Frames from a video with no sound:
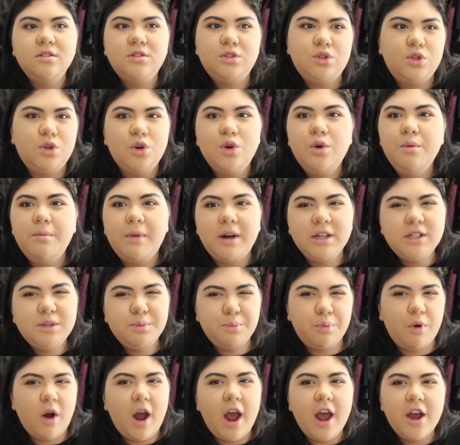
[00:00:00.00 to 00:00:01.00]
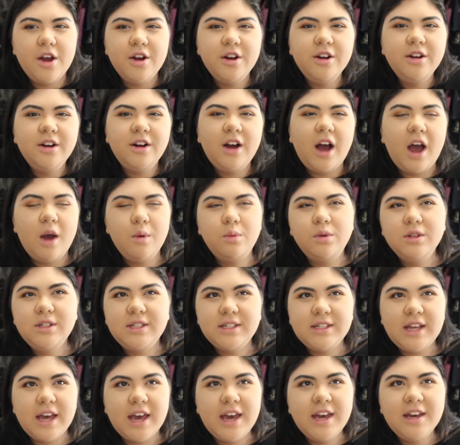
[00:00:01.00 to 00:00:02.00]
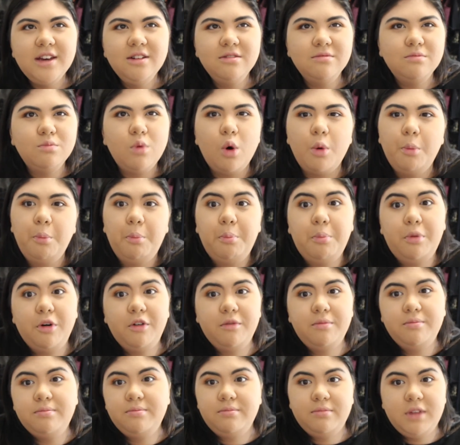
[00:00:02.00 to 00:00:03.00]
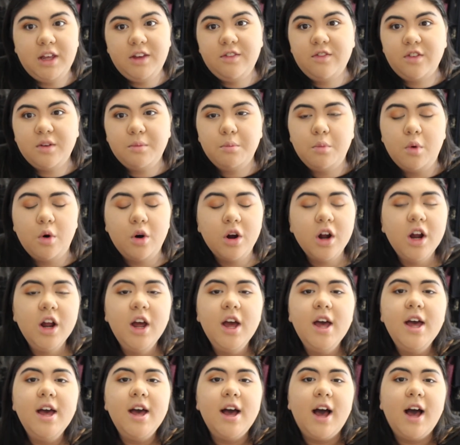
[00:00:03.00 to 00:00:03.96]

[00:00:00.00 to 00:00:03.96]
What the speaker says: 2 months prior, I would say, but even more.